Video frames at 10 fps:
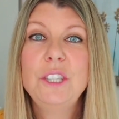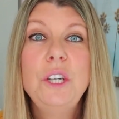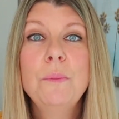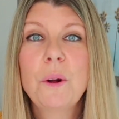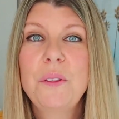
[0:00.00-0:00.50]

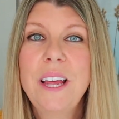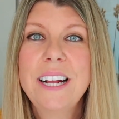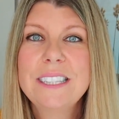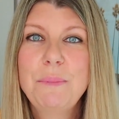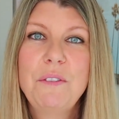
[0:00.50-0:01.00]
2 more
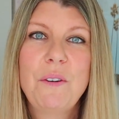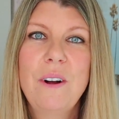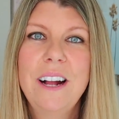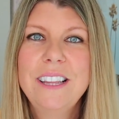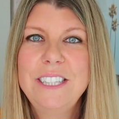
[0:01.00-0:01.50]
things before
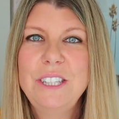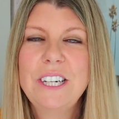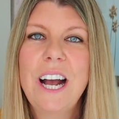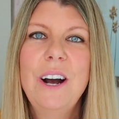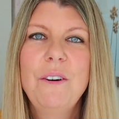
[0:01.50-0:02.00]
I let you
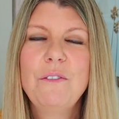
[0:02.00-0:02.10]
go.